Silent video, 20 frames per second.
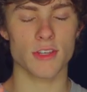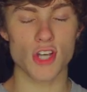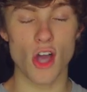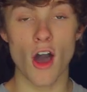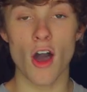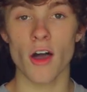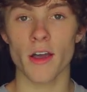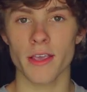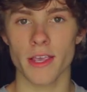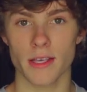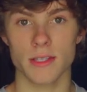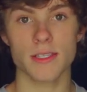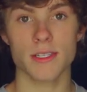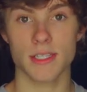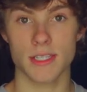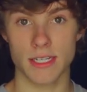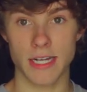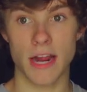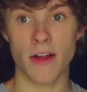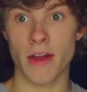dog is
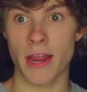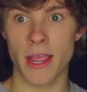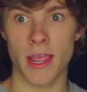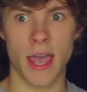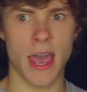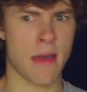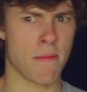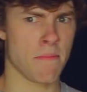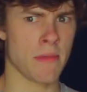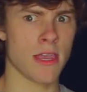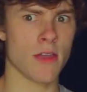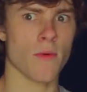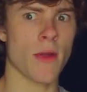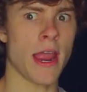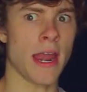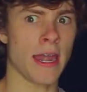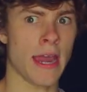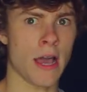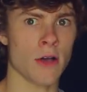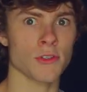staring at me
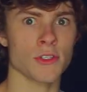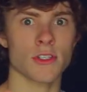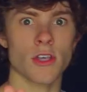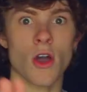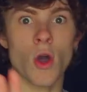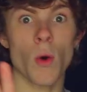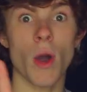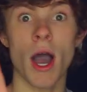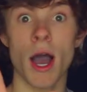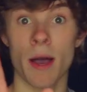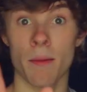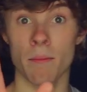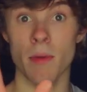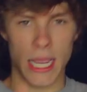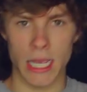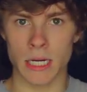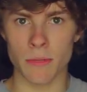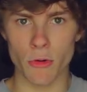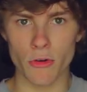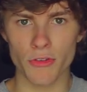right now. So I'm
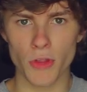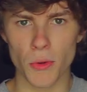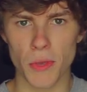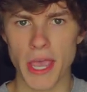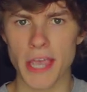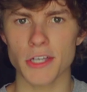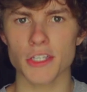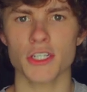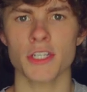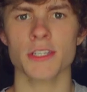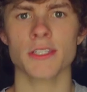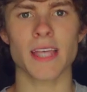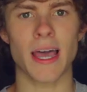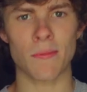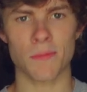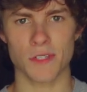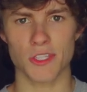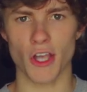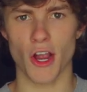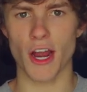gonna move locations.
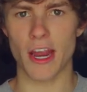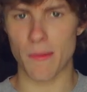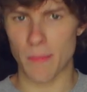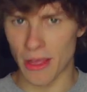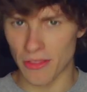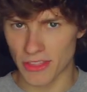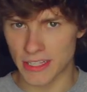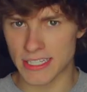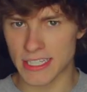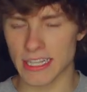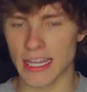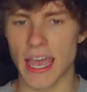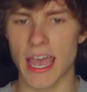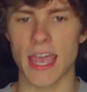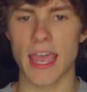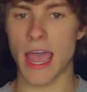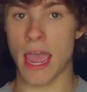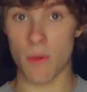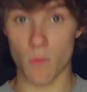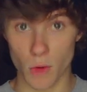I'm sorry about the
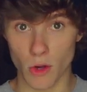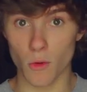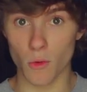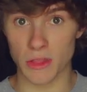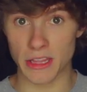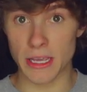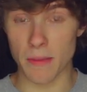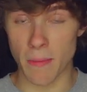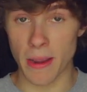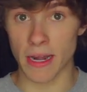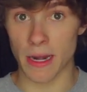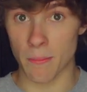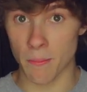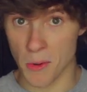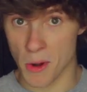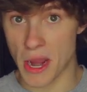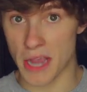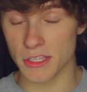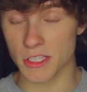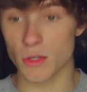delay. I will leak my
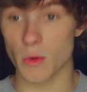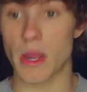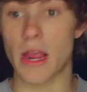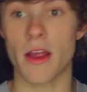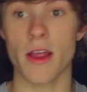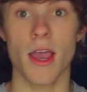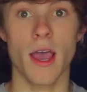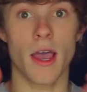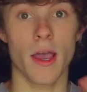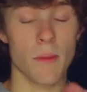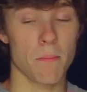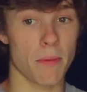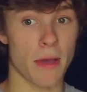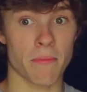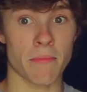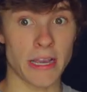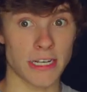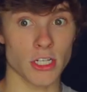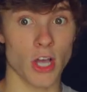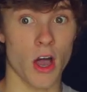number, I swear,
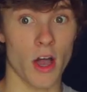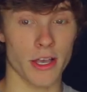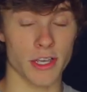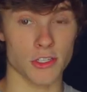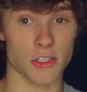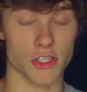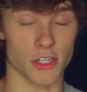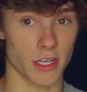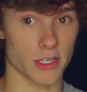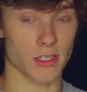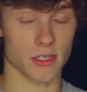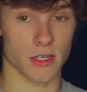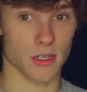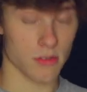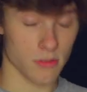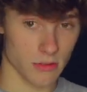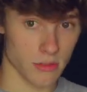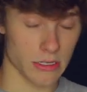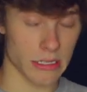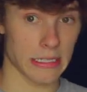but my dog is
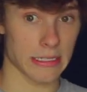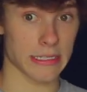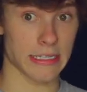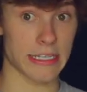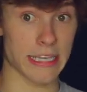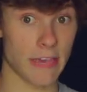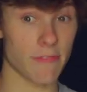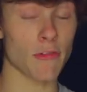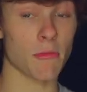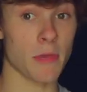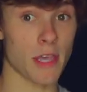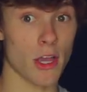just giving